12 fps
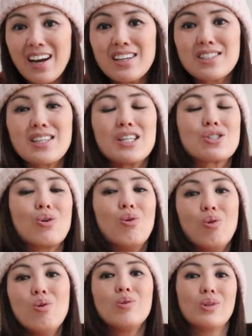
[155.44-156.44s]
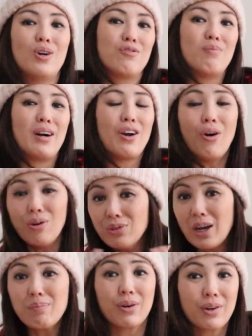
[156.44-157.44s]
access all of my
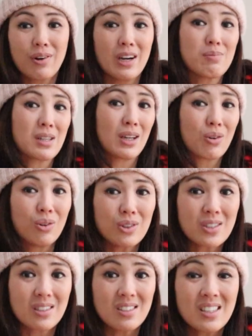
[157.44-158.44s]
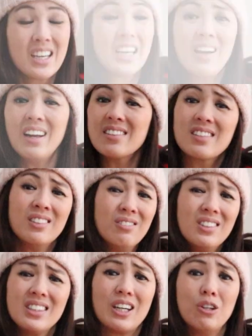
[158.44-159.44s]
online programs and courses, and it's going to
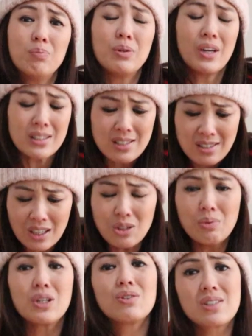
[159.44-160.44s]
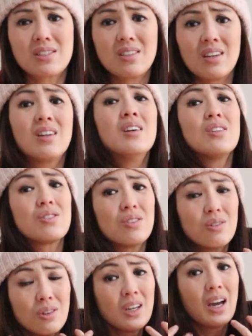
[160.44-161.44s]
really help you and set you in good stead
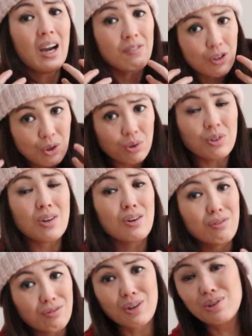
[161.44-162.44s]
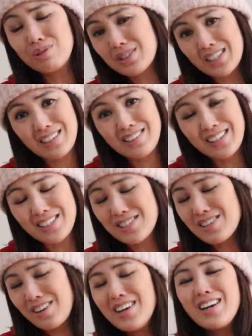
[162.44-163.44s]
to have good vocal techniques.
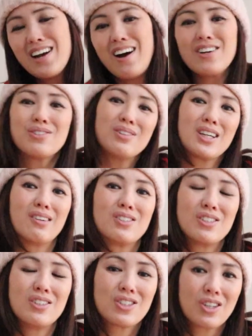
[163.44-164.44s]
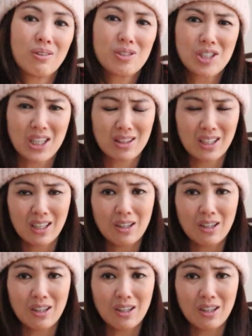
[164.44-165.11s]
So I do encourage you to go and check that